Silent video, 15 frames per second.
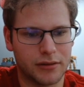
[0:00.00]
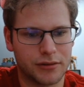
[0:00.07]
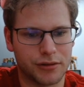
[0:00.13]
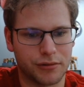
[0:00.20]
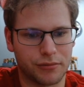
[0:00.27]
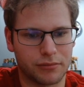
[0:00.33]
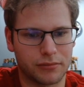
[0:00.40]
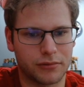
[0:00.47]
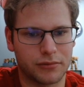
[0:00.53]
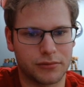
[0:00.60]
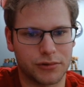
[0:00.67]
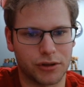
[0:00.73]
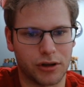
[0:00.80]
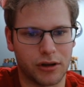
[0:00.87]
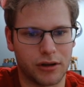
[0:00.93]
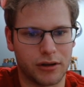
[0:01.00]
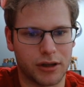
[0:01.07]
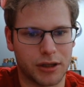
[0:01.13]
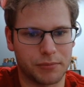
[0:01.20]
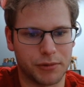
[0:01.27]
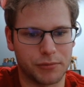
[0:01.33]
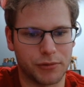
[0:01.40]
So draw a
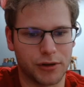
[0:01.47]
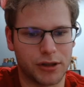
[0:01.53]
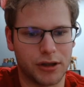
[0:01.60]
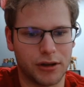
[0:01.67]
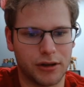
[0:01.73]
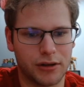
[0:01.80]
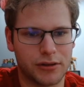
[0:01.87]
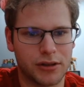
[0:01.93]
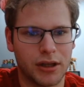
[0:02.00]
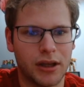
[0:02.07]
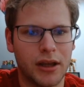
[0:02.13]
couple more cards.